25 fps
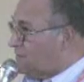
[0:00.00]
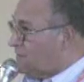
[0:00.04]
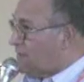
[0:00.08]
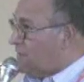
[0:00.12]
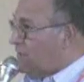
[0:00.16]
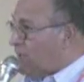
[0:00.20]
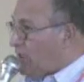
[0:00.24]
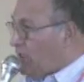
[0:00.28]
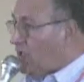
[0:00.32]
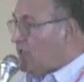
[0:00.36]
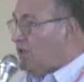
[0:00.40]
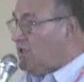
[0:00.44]

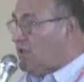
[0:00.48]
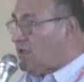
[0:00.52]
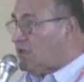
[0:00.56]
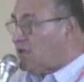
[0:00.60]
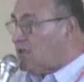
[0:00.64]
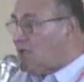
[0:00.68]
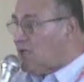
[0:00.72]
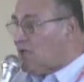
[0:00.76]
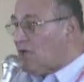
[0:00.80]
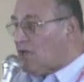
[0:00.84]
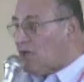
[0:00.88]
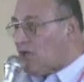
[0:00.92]
He
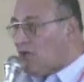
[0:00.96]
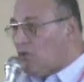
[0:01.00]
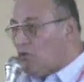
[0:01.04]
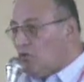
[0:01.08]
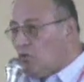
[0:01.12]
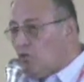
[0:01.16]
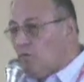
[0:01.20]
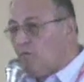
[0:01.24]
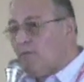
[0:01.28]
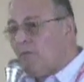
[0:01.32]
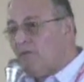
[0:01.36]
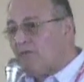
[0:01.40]
needed
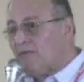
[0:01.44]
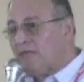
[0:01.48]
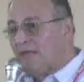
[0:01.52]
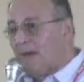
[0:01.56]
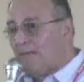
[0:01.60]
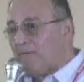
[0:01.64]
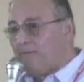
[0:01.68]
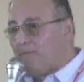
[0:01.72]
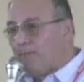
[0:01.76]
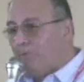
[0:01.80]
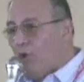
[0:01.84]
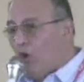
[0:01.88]
human
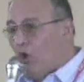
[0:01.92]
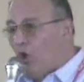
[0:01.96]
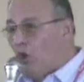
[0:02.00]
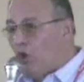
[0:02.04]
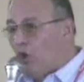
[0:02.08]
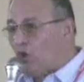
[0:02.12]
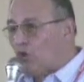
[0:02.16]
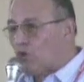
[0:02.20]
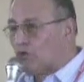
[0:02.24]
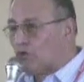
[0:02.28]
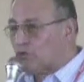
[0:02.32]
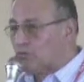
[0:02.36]

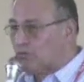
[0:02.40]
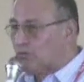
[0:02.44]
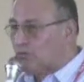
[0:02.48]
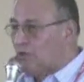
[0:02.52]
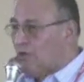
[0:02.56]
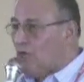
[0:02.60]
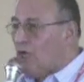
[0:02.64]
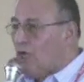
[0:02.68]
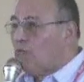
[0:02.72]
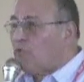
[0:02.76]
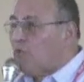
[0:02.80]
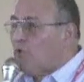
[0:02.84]
support.
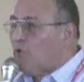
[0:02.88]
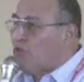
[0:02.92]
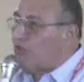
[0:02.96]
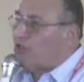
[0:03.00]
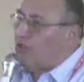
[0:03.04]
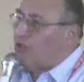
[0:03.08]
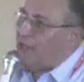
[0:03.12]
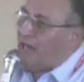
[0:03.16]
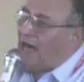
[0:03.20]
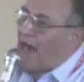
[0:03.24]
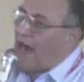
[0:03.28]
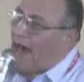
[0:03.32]
It was
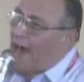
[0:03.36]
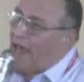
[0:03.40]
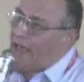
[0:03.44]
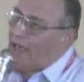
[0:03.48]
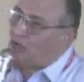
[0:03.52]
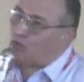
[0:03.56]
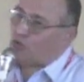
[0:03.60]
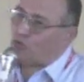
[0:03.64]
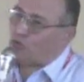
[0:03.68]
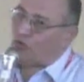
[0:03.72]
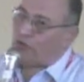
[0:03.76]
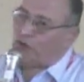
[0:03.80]

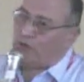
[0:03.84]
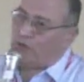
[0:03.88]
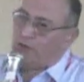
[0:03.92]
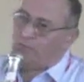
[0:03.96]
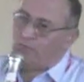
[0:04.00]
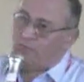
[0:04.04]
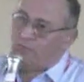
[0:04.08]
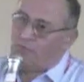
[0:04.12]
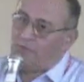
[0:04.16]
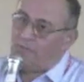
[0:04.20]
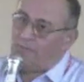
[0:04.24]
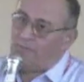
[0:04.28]
denied to
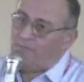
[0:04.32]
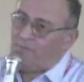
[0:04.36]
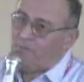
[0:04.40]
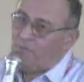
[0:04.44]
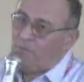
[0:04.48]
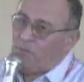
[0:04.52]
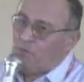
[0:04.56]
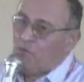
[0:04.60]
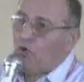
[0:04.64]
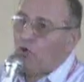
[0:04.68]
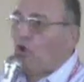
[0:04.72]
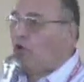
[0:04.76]
him
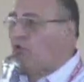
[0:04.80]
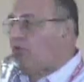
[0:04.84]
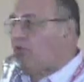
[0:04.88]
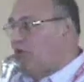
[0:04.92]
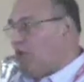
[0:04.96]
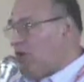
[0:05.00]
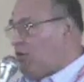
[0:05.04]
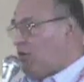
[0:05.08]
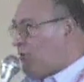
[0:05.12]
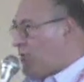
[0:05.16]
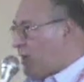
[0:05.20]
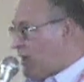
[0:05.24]
because
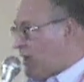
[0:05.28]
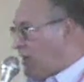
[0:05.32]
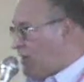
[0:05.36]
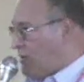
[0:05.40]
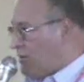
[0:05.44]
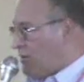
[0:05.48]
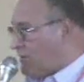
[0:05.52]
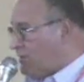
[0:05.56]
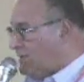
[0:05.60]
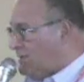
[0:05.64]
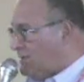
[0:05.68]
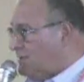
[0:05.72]
they
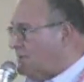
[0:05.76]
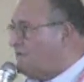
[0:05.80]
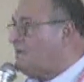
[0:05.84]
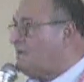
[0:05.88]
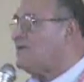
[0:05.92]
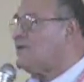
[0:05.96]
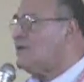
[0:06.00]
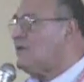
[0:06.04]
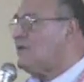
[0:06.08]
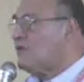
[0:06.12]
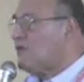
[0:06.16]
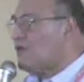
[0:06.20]
were
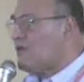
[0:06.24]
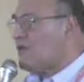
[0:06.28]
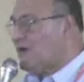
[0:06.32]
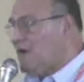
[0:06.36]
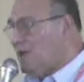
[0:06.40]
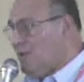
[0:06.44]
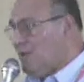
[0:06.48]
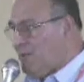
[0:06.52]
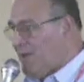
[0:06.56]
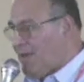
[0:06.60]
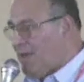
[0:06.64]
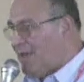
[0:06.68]

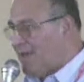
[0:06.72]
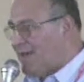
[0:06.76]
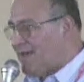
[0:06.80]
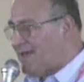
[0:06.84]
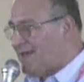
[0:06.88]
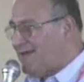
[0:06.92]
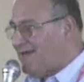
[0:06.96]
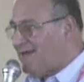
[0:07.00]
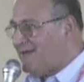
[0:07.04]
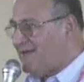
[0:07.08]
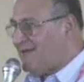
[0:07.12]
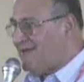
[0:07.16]

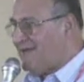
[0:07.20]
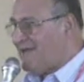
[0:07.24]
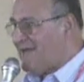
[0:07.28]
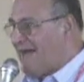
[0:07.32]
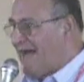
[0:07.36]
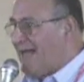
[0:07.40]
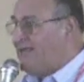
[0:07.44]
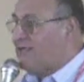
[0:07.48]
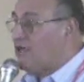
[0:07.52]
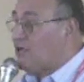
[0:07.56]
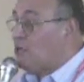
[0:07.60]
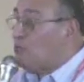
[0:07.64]
sleeping.
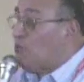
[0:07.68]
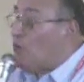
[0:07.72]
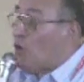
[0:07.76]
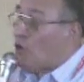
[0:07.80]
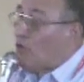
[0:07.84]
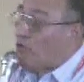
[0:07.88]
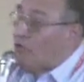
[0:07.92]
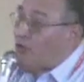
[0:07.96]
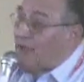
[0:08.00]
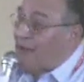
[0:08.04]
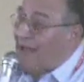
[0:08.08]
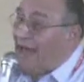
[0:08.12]
And it
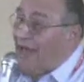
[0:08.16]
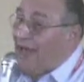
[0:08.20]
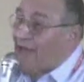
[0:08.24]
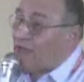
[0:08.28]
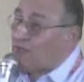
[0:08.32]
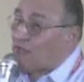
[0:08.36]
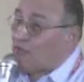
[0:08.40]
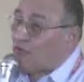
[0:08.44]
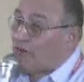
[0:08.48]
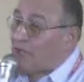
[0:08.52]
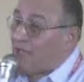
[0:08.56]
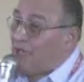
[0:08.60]
was
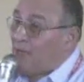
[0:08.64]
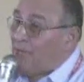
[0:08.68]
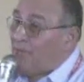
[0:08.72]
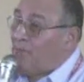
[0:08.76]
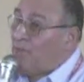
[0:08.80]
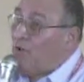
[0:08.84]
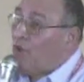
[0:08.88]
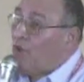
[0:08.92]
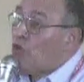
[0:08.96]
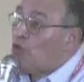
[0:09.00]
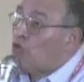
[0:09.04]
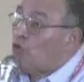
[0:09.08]
denied to
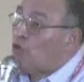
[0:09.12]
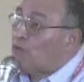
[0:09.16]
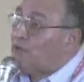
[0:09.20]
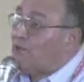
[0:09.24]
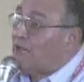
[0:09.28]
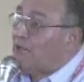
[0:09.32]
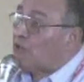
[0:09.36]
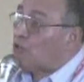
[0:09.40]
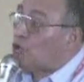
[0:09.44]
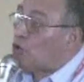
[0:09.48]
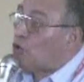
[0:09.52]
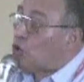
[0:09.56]
him so
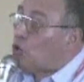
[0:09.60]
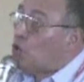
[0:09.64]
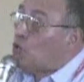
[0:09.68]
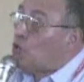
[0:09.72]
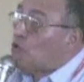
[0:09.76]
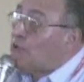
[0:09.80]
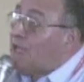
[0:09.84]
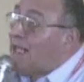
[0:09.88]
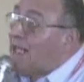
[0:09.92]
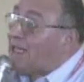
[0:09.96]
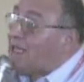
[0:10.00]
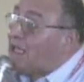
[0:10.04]
that
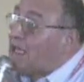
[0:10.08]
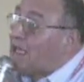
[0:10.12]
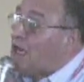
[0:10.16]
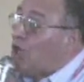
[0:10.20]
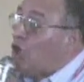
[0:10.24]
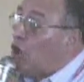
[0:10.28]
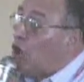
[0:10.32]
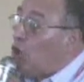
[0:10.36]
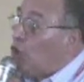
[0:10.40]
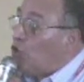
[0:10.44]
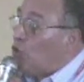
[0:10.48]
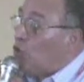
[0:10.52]
through that
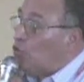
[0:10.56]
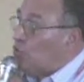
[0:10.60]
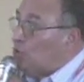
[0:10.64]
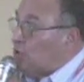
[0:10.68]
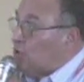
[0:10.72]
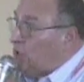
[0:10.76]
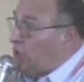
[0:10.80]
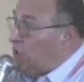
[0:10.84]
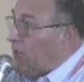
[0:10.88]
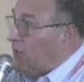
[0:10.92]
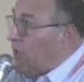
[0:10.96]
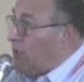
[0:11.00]

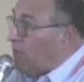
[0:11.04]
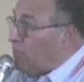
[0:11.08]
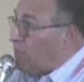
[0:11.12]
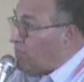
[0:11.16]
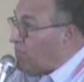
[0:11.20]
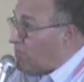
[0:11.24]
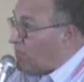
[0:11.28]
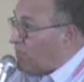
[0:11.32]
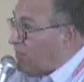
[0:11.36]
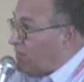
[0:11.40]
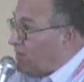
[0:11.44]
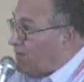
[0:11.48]

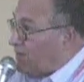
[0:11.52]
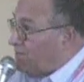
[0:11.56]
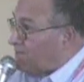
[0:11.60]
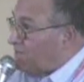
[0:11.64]
loneliness,